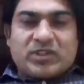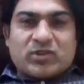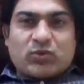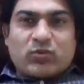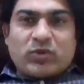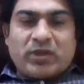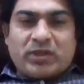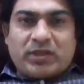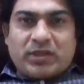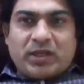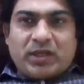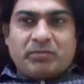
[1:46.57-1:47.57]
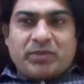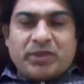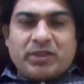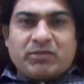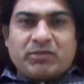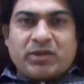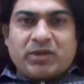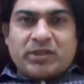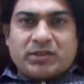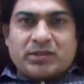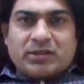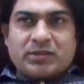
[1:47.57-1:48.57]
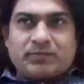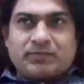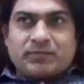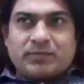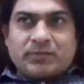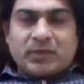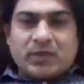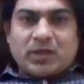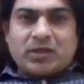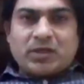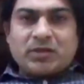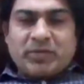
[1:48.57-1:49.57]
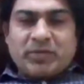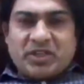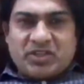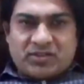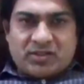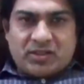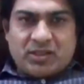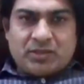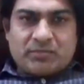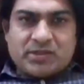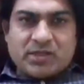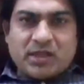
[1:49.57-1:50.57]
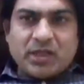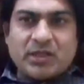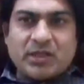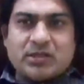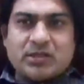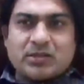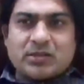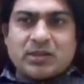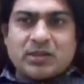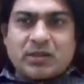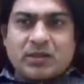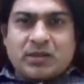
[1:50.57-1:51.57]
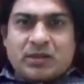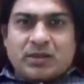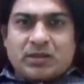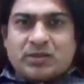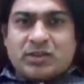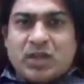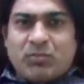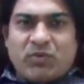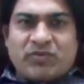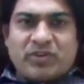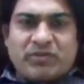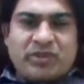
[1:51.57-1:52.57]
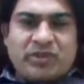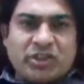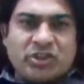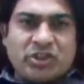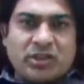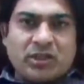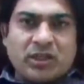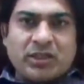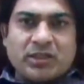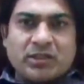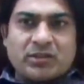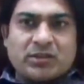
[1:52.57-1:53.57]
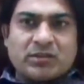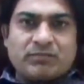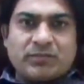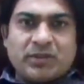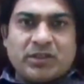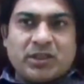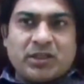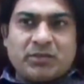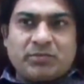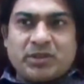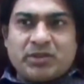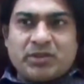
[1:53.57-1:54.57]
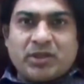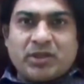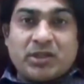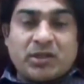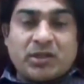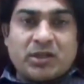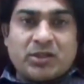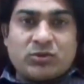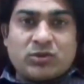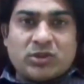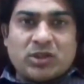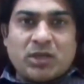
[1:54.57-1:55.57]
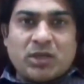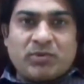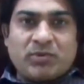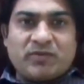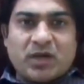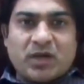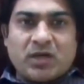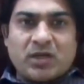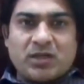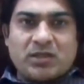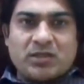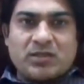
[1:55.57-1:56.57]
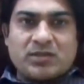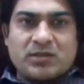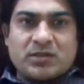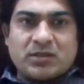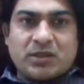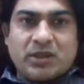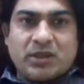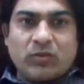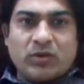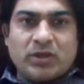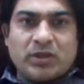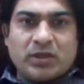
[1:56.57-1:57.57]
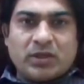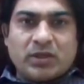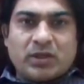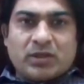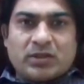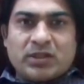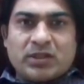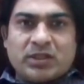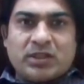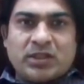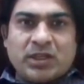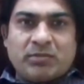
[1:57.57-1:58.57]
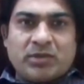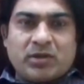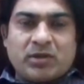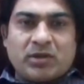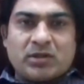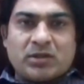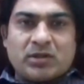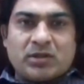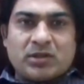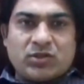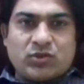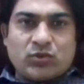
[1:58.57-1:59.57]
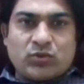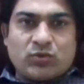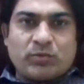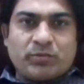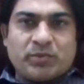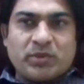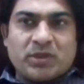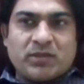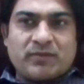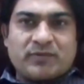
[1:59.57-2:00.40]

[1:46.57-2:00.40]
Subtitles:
Well, squint can be divided under many schemes, like the type of deviation, like it can be divided according to the type. If the eye is inward, then it can be called esotropia.